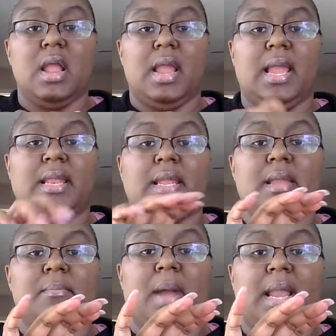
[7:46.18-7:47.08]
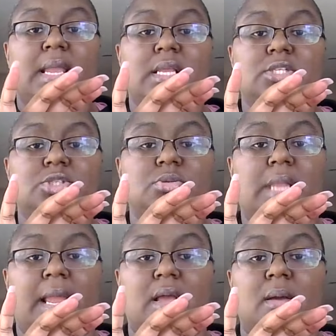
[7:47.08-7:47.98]
and it might hit you
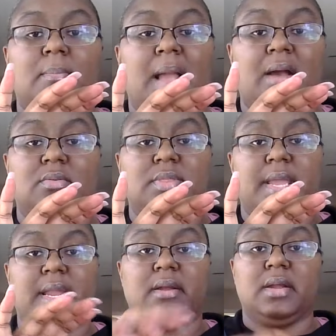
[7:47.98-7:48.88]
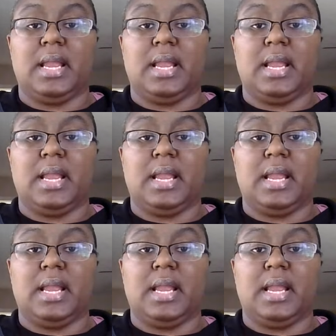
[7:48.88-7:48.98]
like about there,